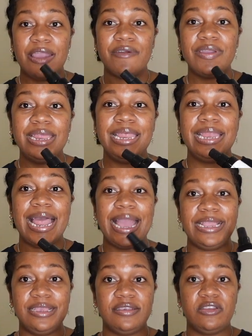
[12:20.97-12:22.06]
really
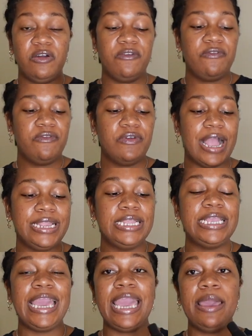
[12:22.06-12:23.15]
like this stuff, and
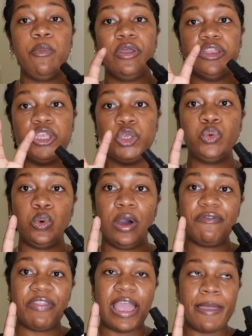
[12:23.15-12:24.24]
it came with 2
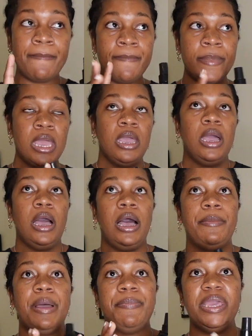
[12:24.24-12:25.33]
of them,
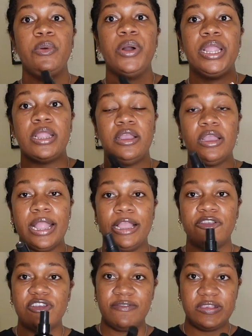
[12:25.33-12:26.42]
a big one and
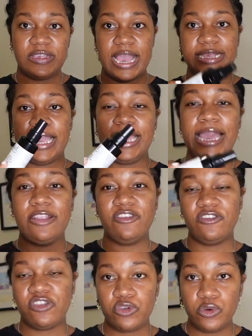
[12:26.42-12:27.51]
a travel size that you can
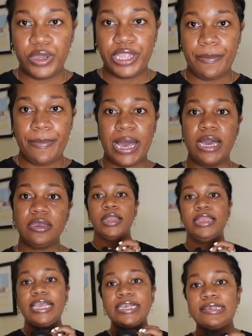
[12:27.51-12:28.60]
just throw in your bag.
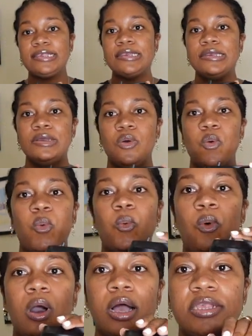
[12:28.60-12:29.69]
This
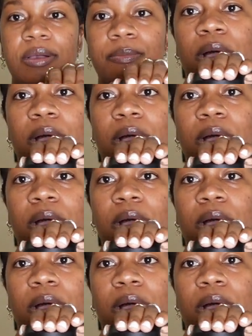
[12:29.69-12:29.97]
water